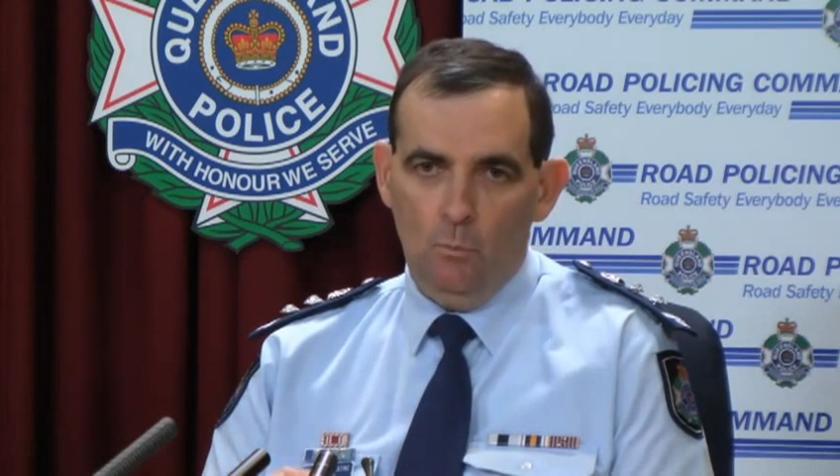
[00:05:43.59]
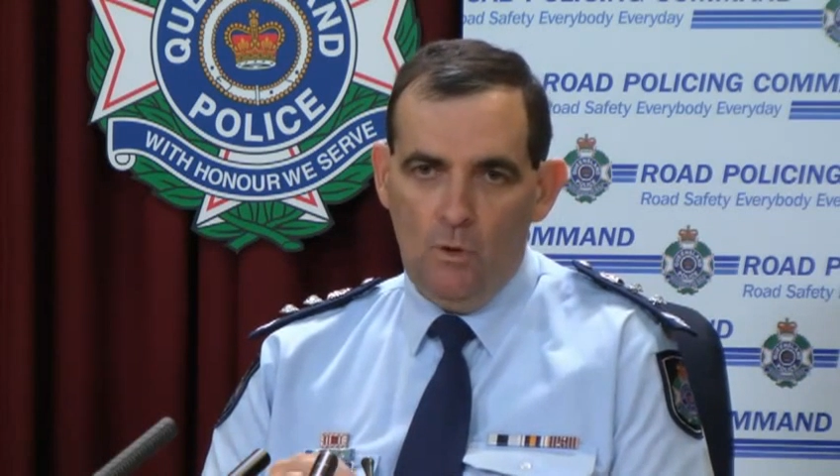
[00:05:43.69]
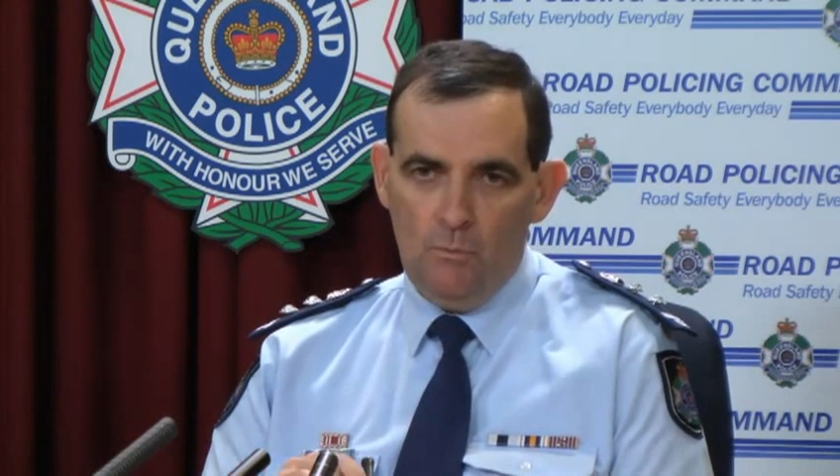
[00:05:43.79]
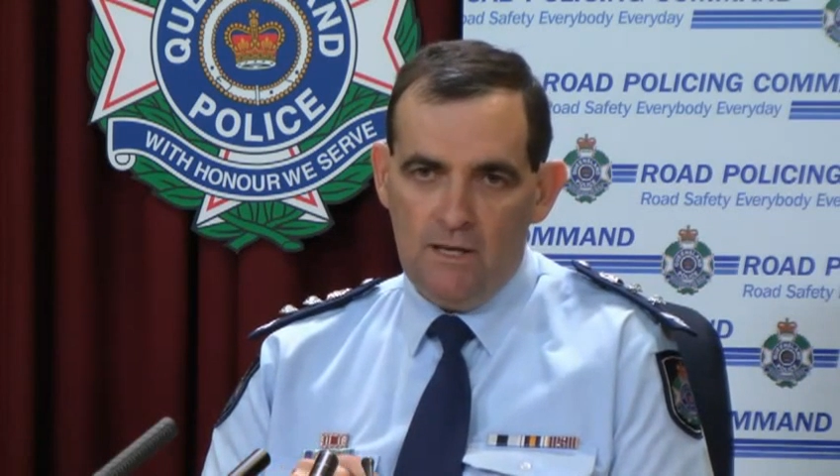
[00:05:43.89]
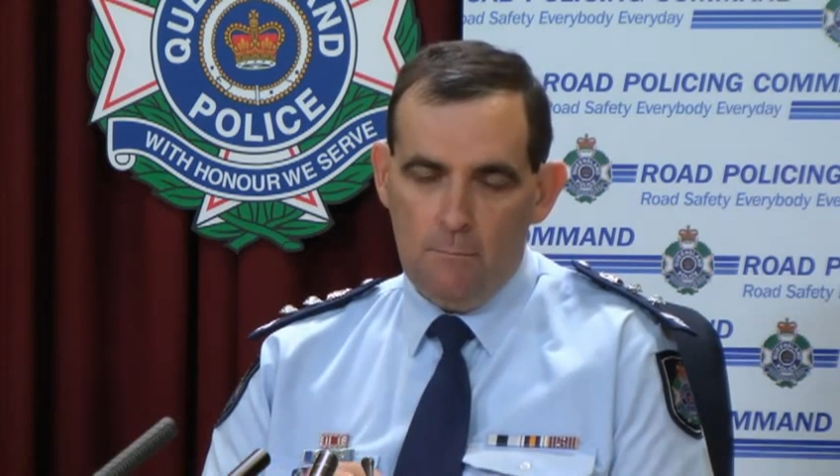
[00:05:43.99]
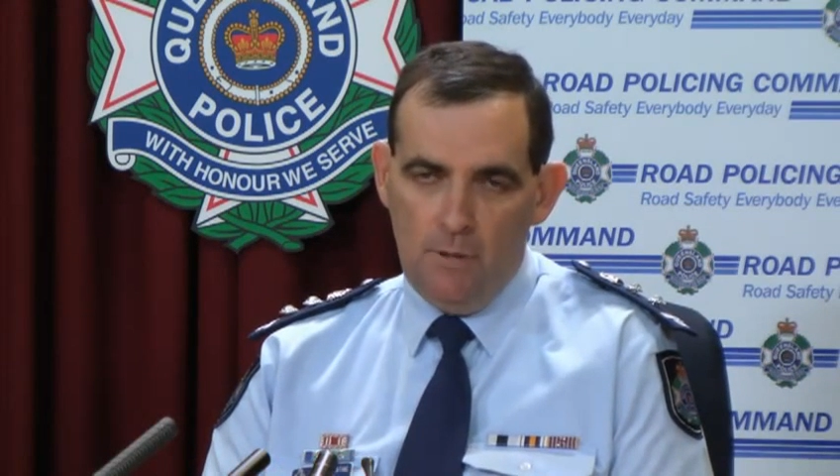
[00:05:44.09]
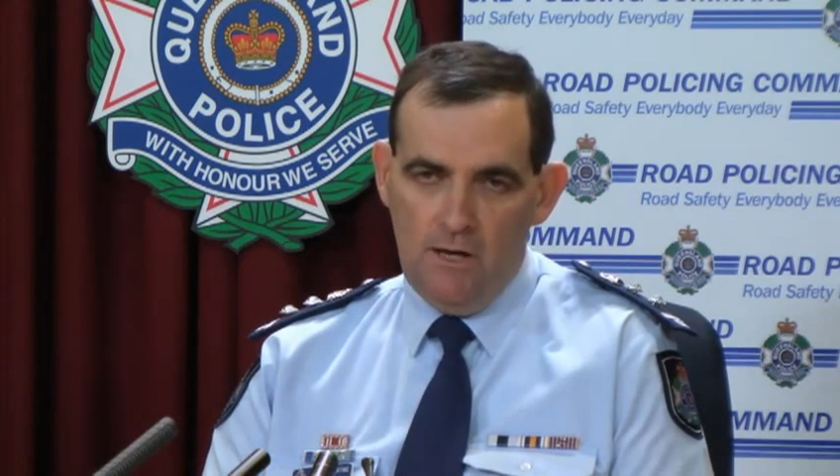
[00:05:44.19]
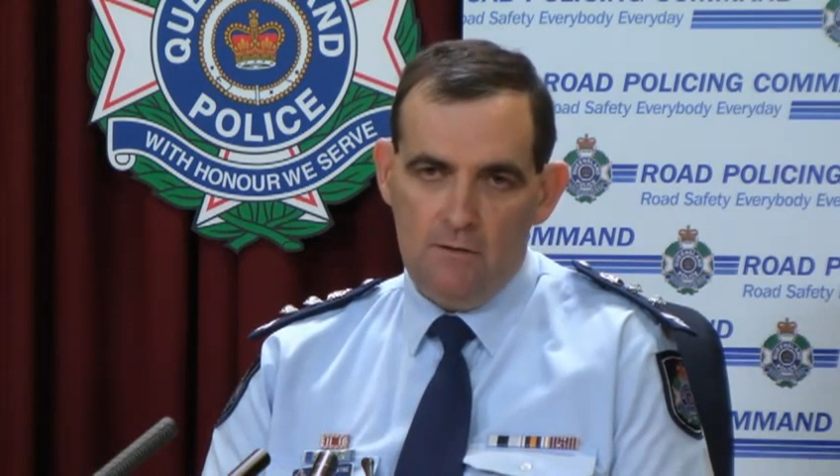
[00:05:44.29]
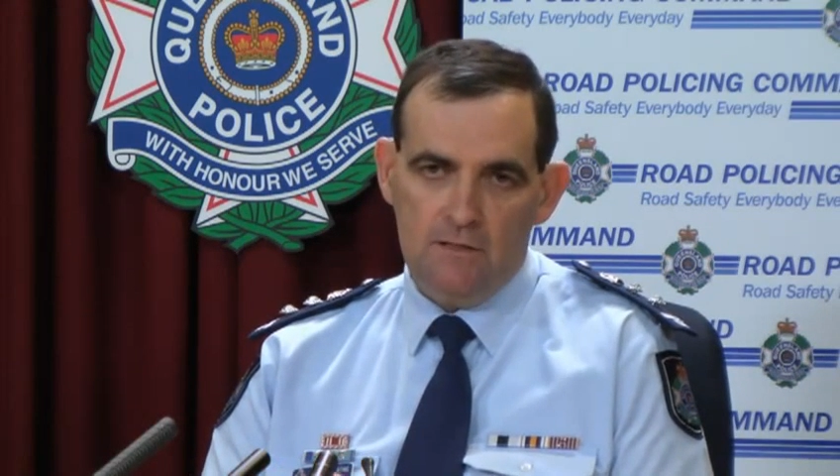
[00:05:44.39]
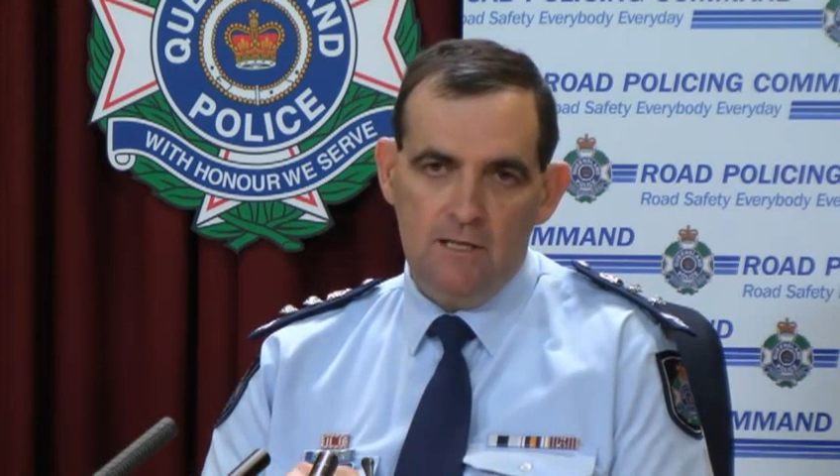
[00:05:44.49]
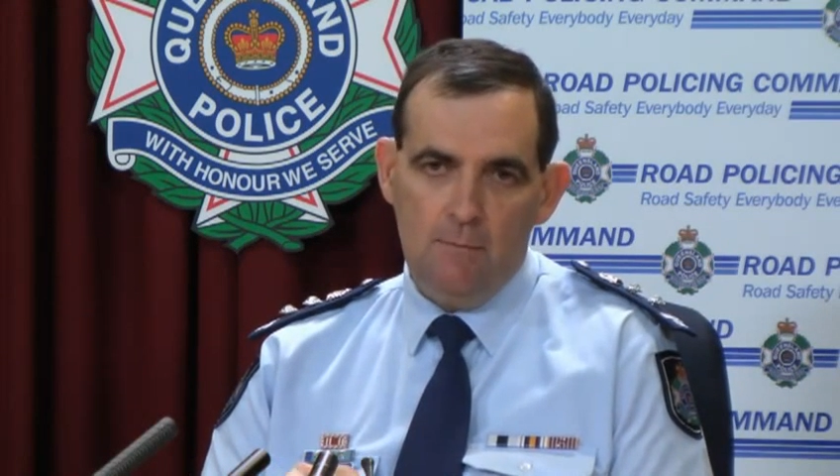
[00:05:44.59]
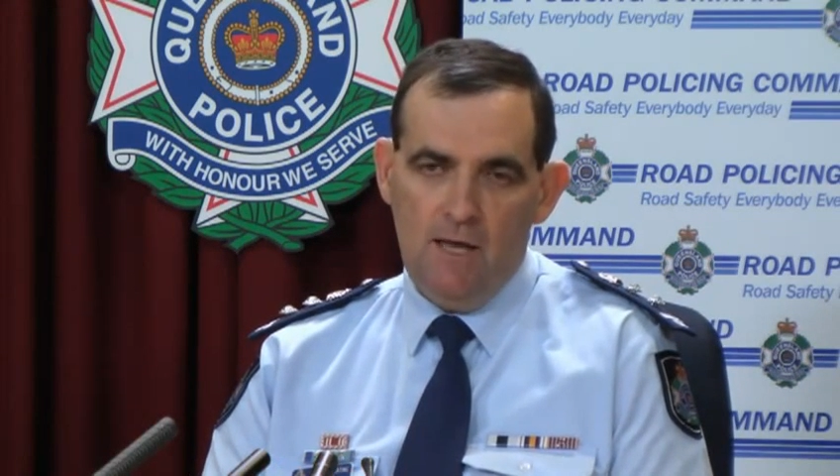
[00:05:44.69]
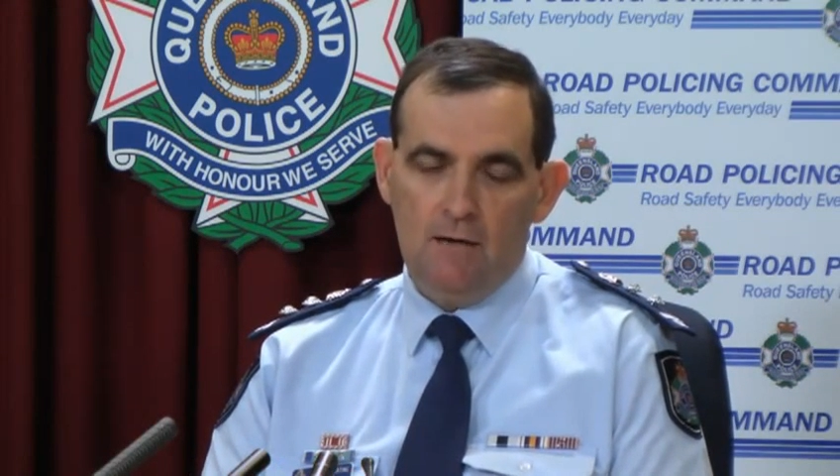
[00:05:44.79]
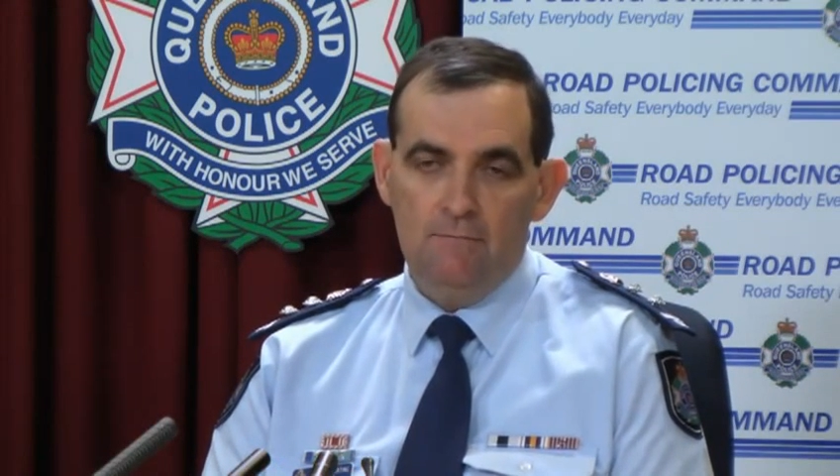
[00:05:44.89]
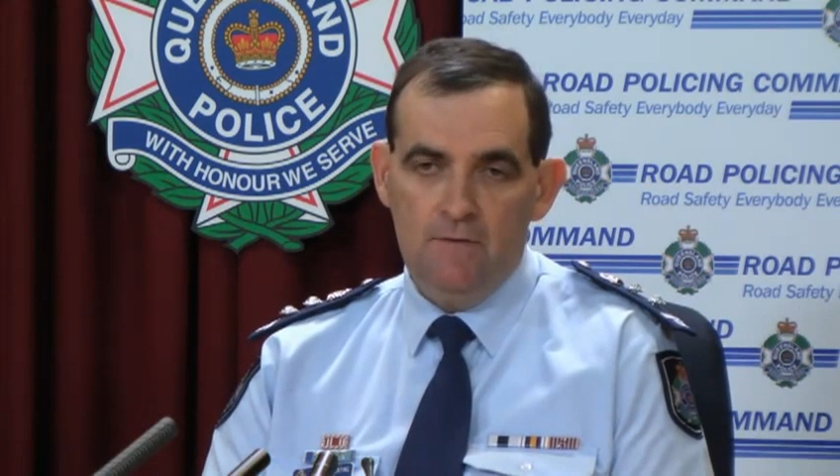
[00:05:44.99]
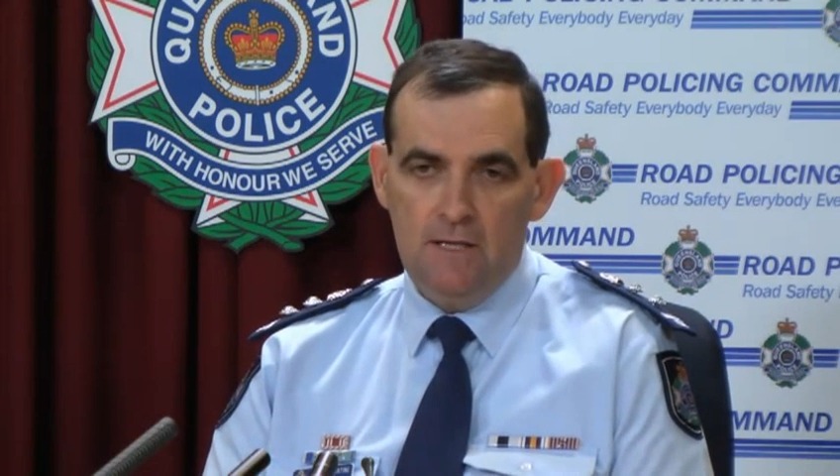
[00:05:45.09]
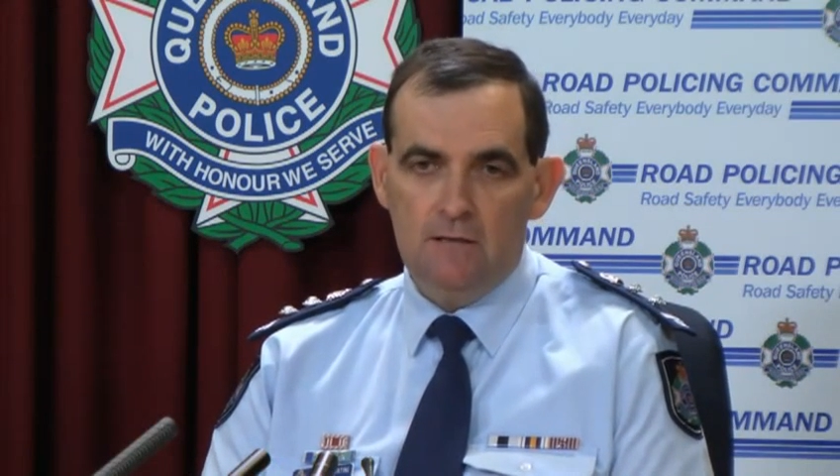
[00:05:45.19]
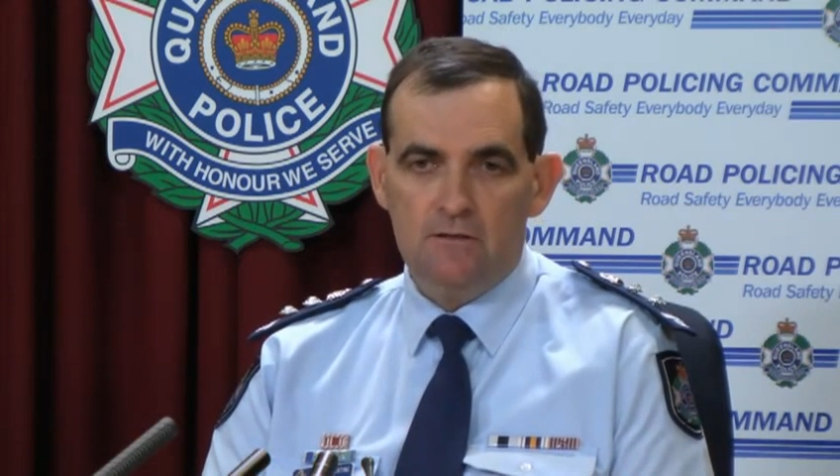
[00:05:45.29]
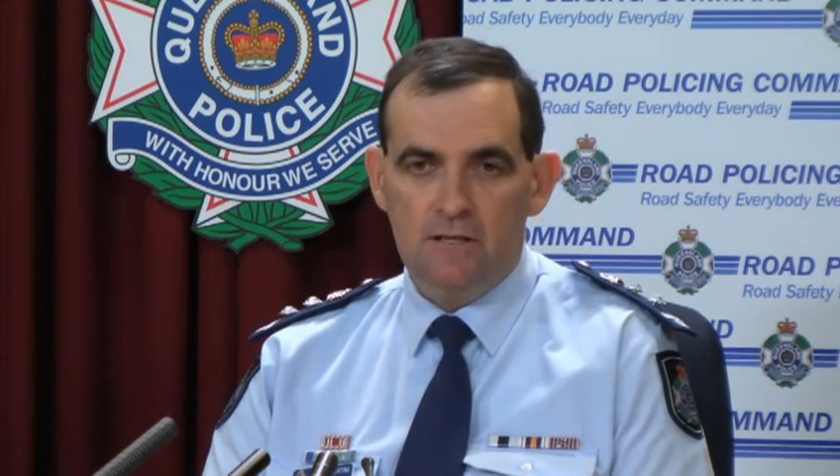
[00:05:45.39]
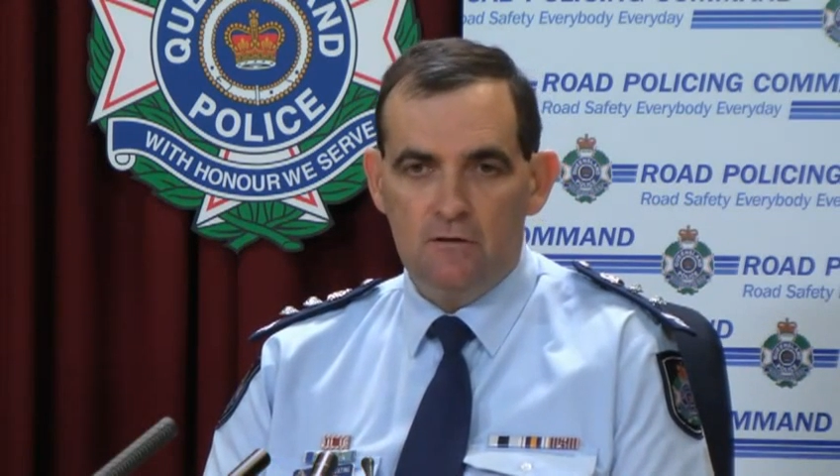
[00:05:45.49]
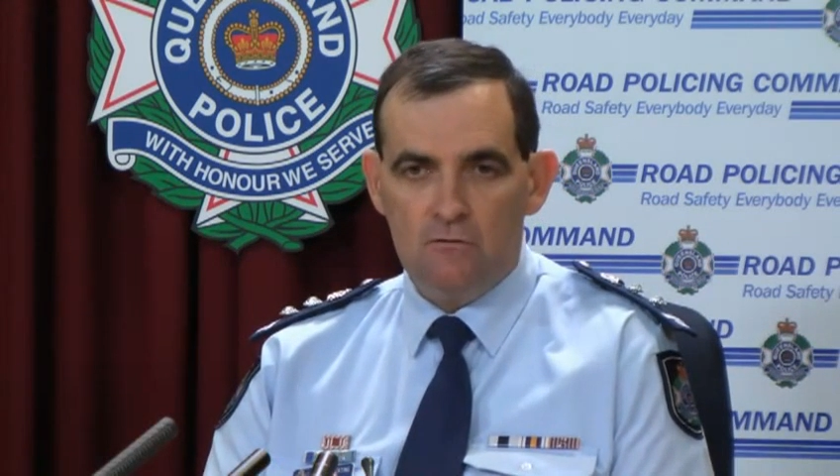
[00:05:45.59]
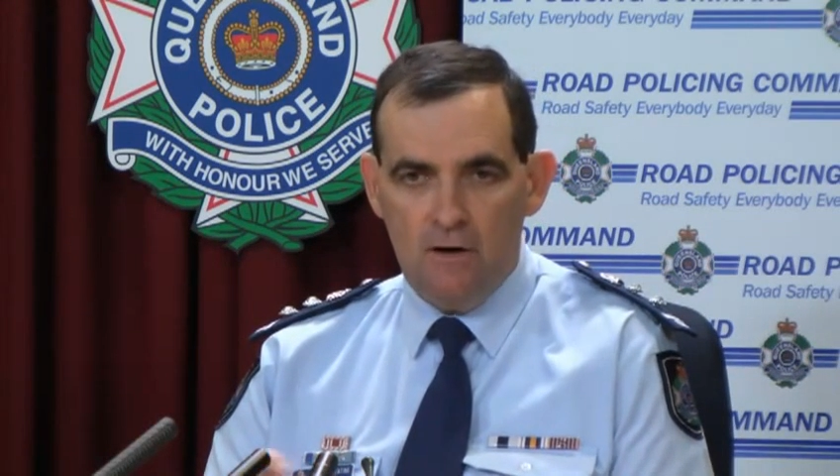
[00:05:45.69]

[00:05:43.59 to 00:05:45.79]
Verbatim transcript: when we compare it to the amount of vehicles that are